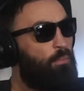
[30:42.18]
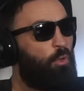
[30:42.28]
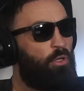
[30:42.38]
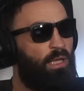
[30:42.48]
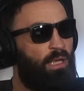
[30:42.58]
your
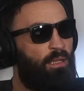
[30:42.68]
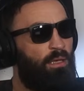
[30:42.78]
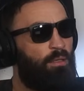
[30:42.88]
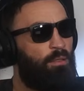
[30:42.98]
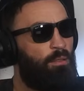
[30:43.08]
body to
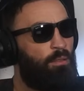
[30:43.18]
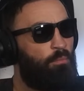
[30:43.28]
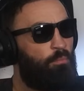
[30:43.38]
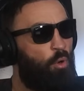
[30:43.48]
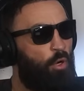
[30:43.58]
the
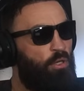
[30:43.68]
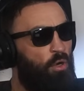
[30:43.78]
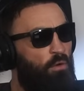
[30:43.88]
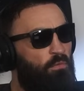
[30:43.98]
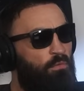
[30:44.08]
point
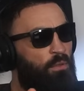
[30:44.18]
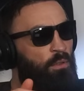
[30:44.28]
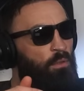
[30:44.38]
of